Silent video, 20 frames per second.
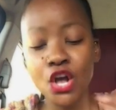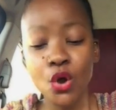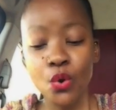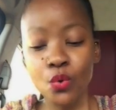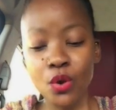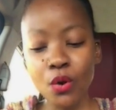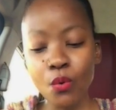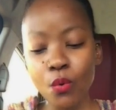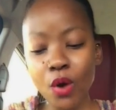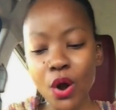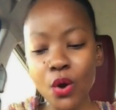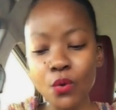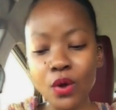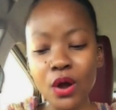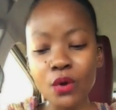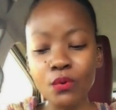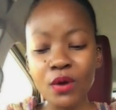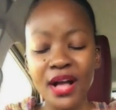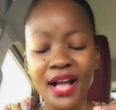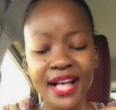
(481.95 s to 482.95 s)
queen queen
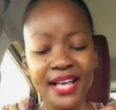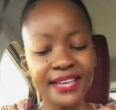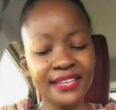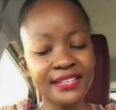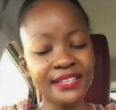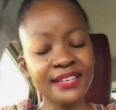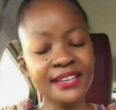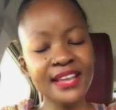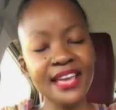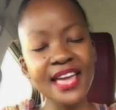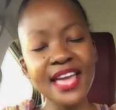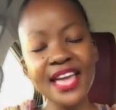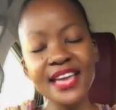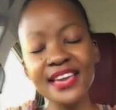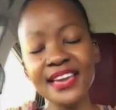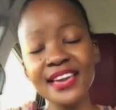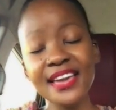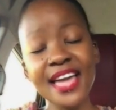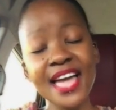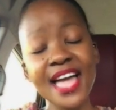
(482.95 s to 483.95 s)
queen queen yeah
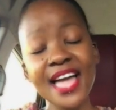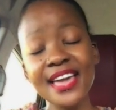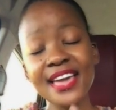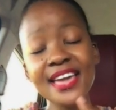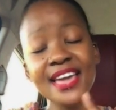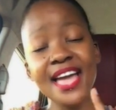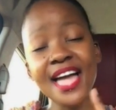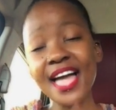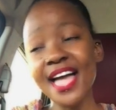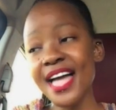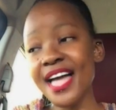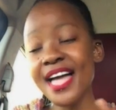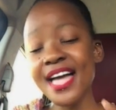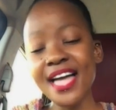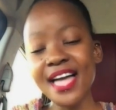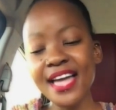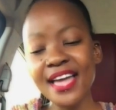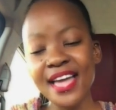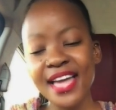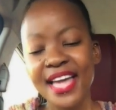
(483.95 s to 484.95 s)

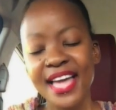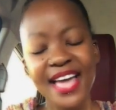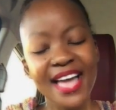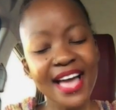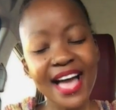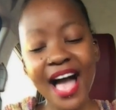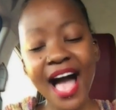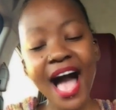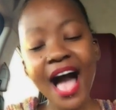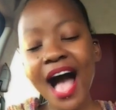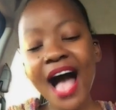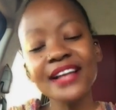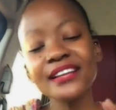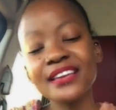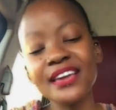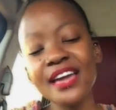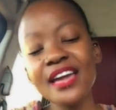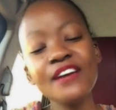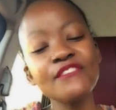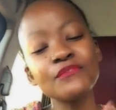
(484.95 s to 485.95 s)
yeah I
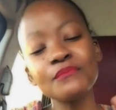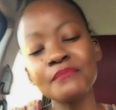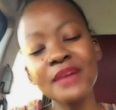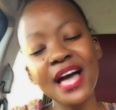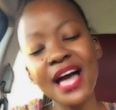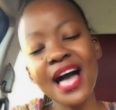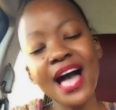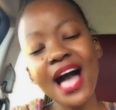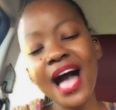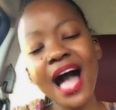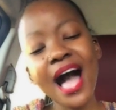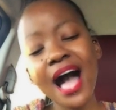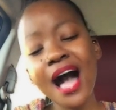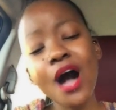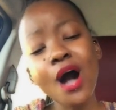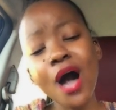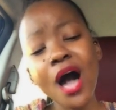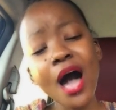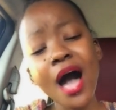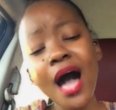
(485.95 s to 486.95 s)
give my
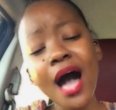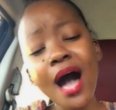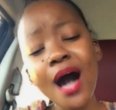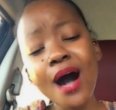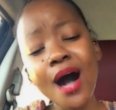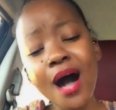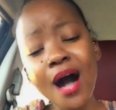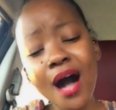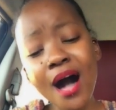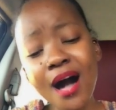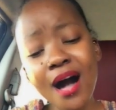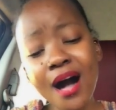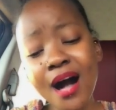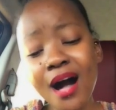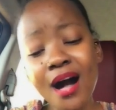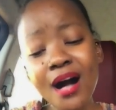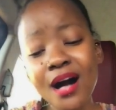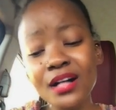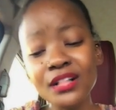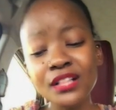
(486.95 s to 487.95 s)

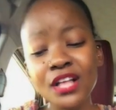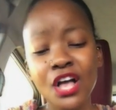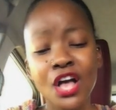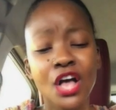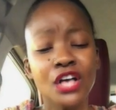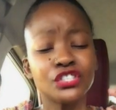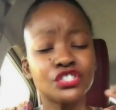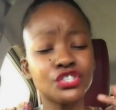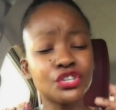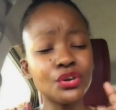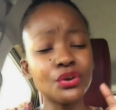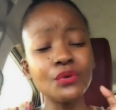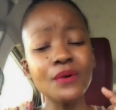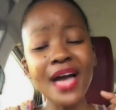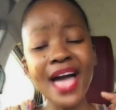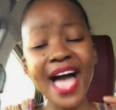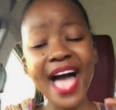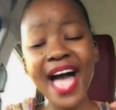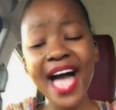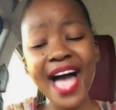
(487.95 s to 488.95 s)
all to
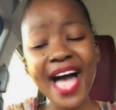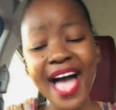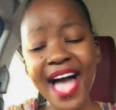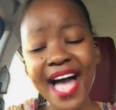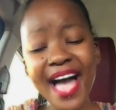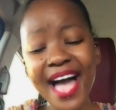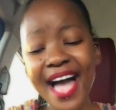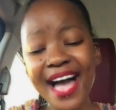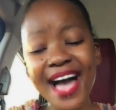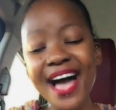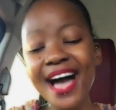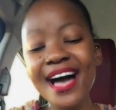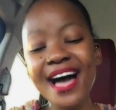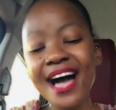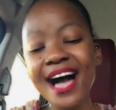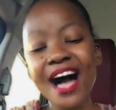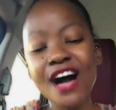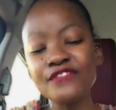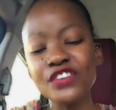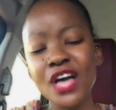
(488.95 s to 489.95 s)
have
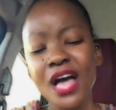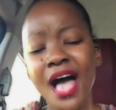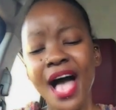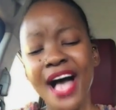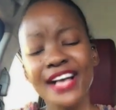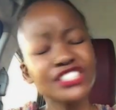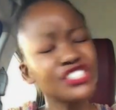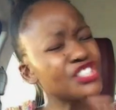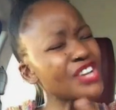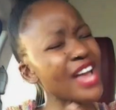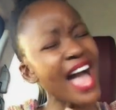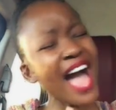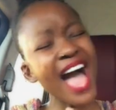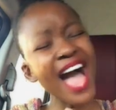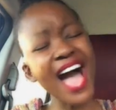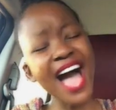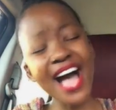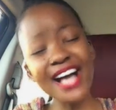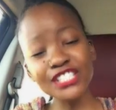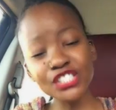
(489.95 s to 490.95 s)
have
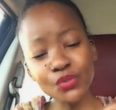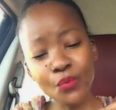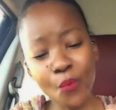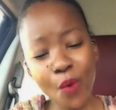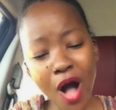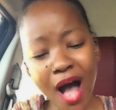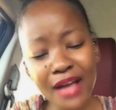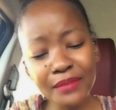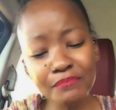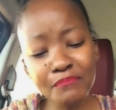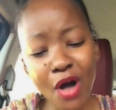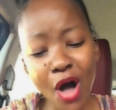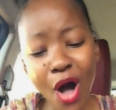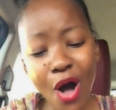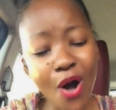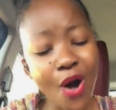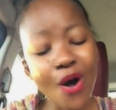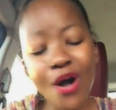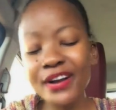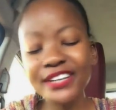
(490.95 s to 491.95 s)
just one
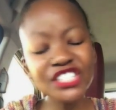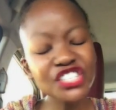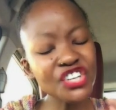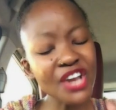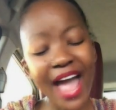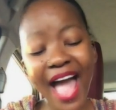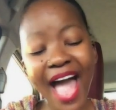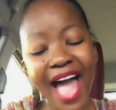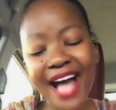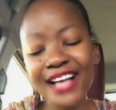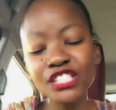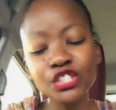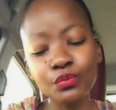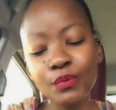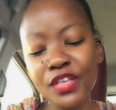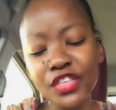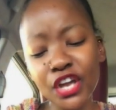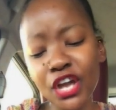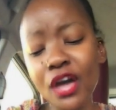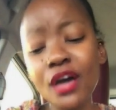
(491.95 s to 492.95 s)
more chance
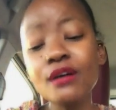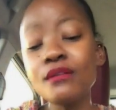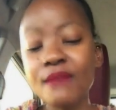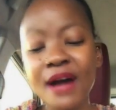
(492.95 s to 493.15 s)
with you.